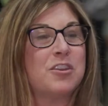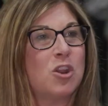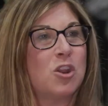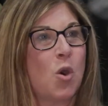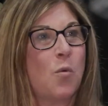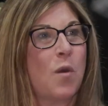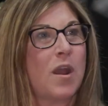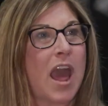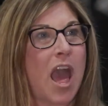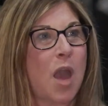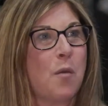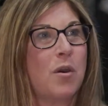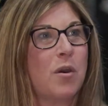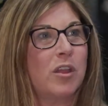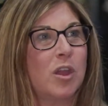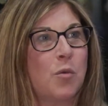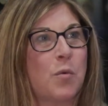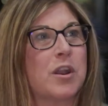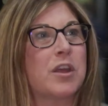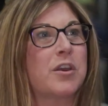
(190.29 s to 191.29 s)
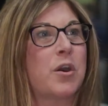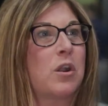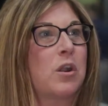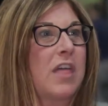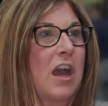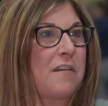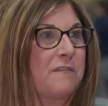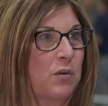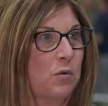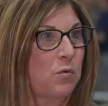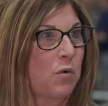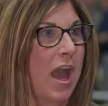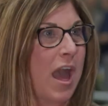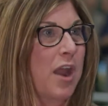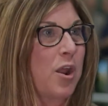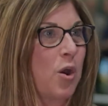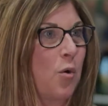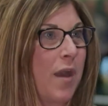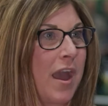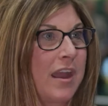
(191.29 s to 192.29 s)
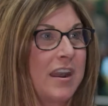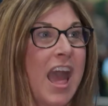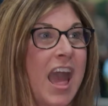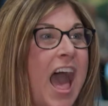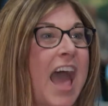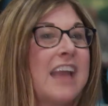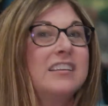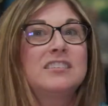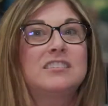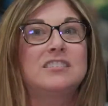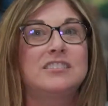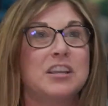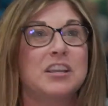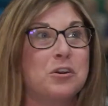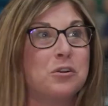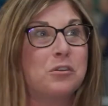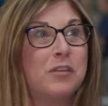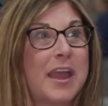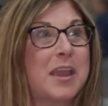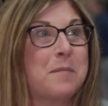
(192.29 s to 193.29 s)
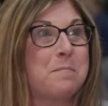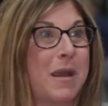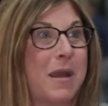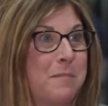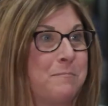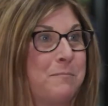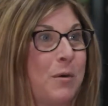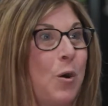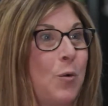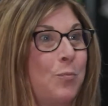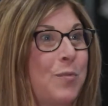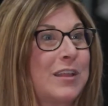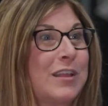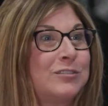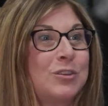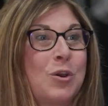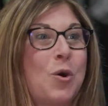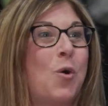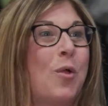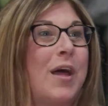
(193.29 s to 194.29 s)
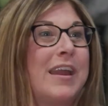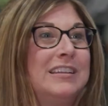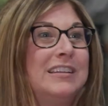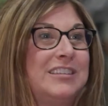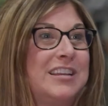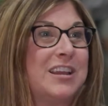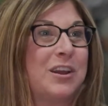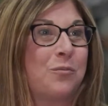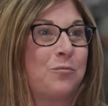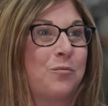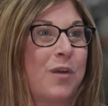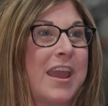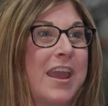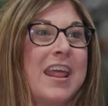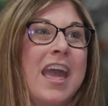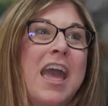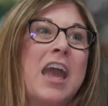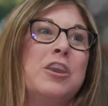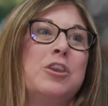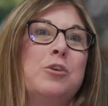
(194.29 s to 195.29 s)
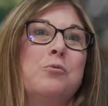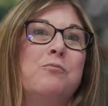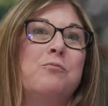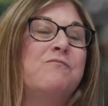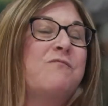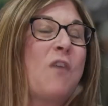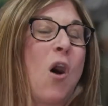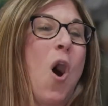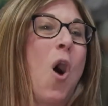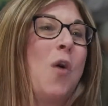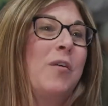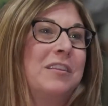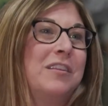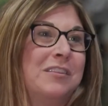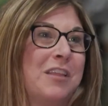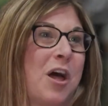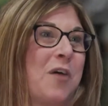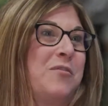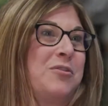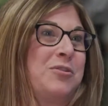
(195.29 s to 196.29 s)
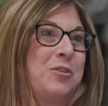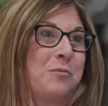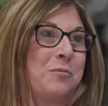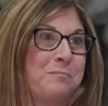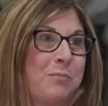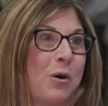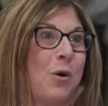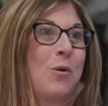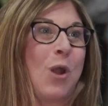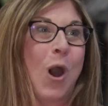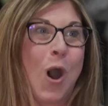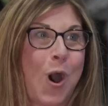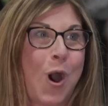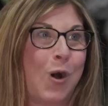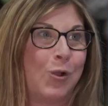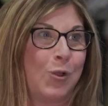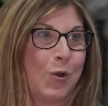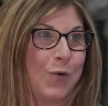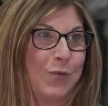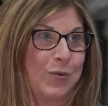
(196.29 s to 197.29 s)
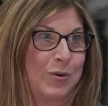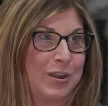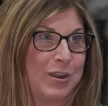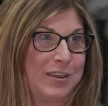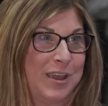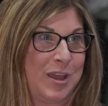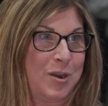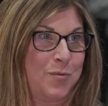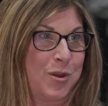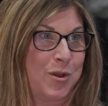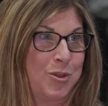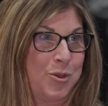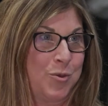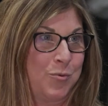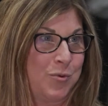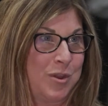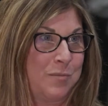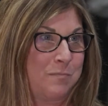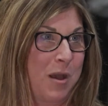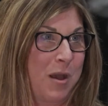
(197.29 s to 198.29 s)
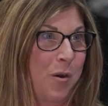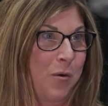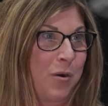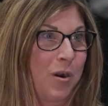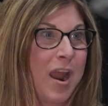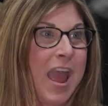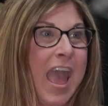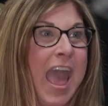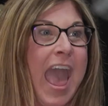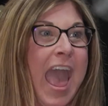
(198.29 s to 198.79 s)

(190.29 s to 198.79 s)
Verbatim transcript: you know what, I really want to go to that Verado end. I yeah. still like my boat. That's the whole idea, right? You fall in love with your boat all over again right. when you repower.